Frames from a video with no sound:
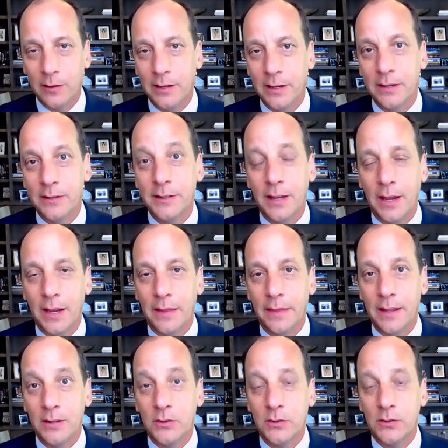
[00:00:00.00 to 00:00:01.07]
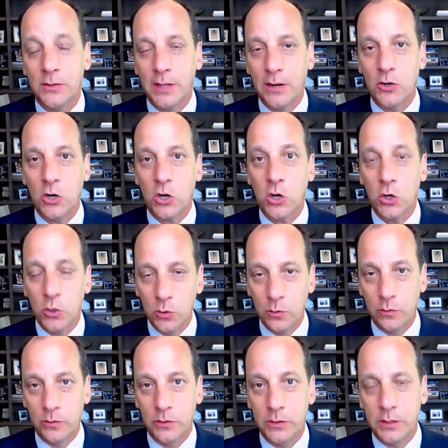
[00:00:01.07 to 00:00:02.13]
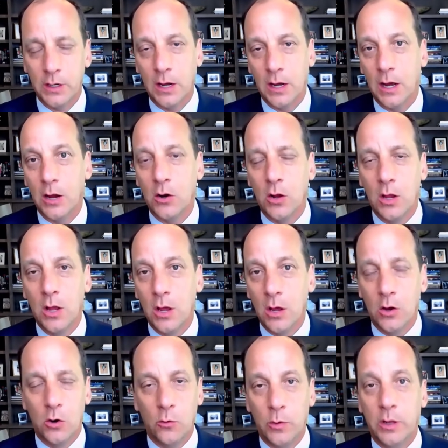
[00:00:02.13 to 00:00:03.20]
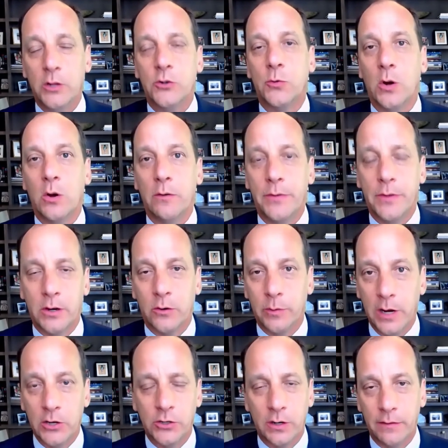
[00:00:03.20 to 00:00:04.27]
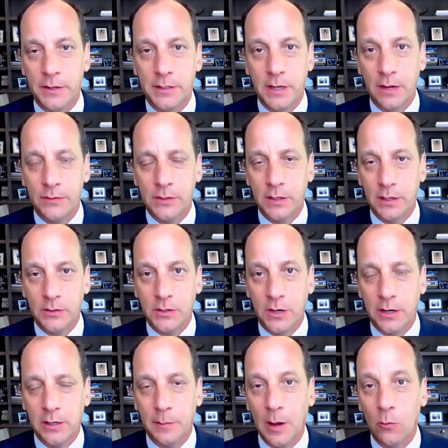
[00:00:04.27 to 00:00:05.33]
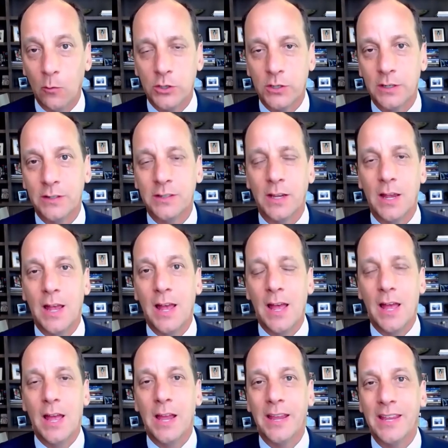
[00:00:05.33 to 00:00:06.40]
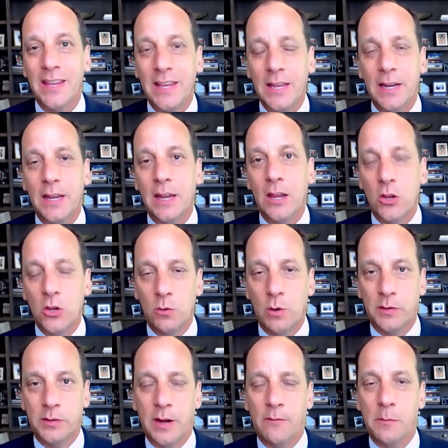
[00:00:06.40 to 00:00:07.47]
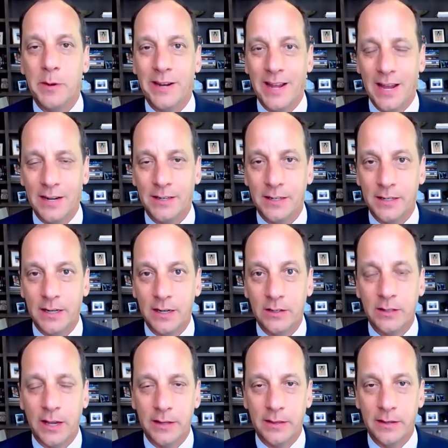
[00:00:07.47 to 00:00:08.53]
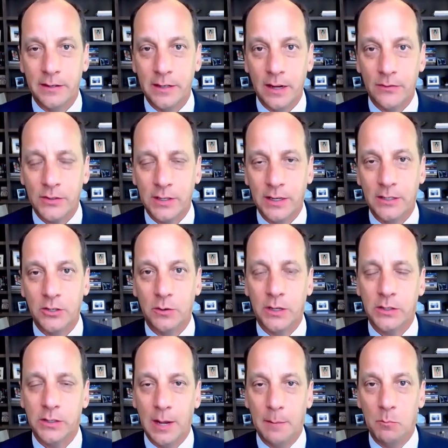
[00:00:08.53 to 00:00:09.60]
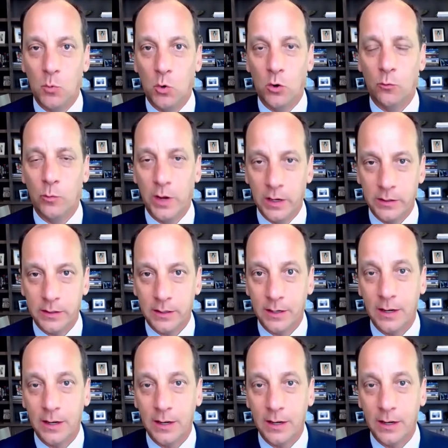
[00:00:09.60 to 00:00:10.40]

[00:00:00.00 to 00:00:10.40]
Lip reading: Liz, and that Senator Coons, who really drove the creation of the DFC, has talked about, which is getting US government entities like the DFC to accept more risk.